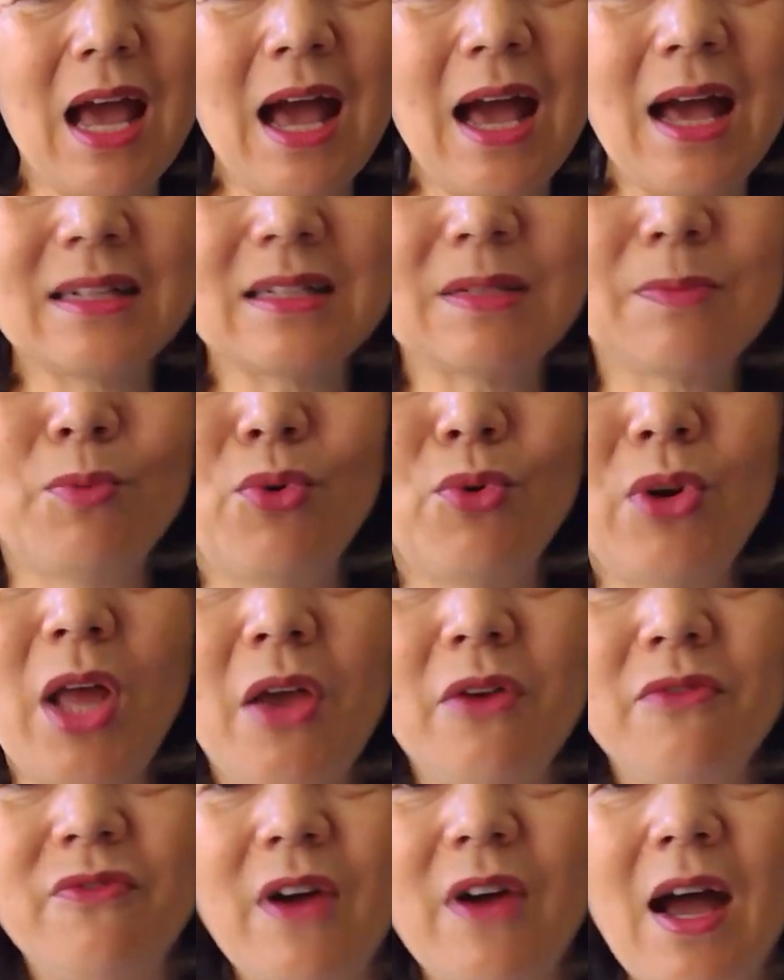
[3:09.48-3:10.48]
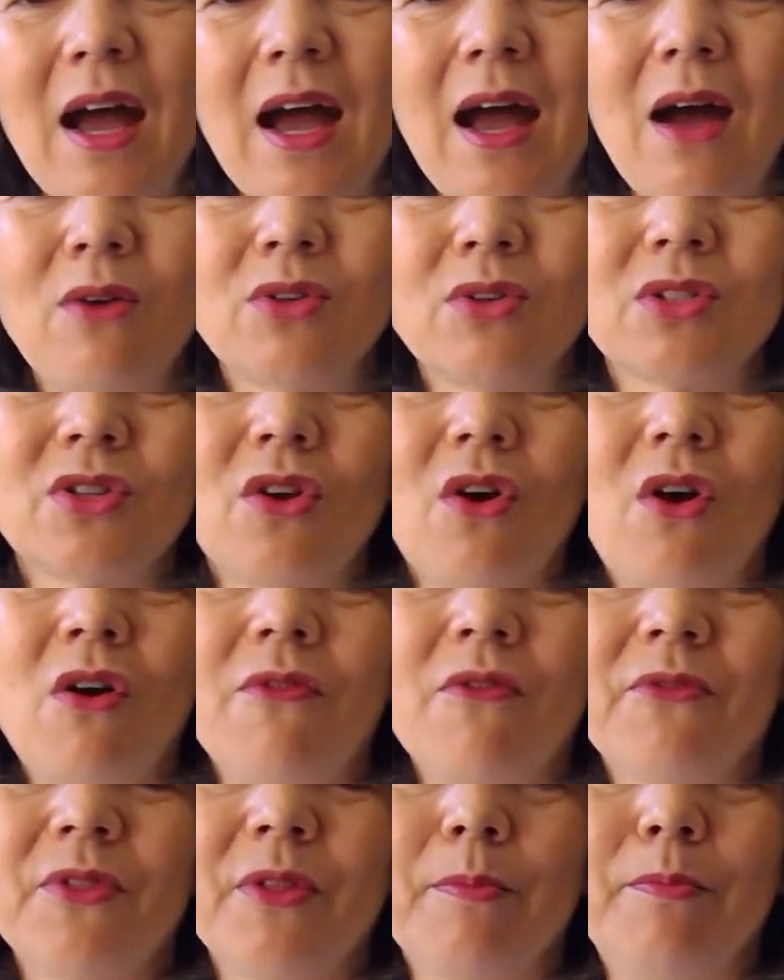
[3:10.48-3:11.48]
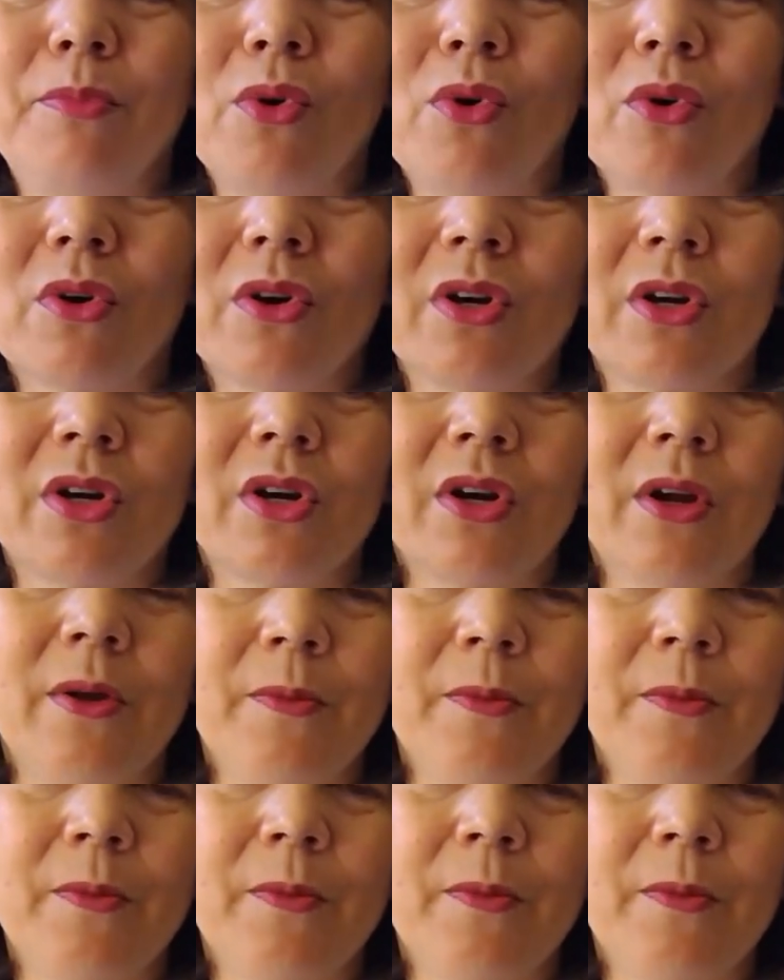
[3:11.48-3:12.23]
Art pullover out of the book,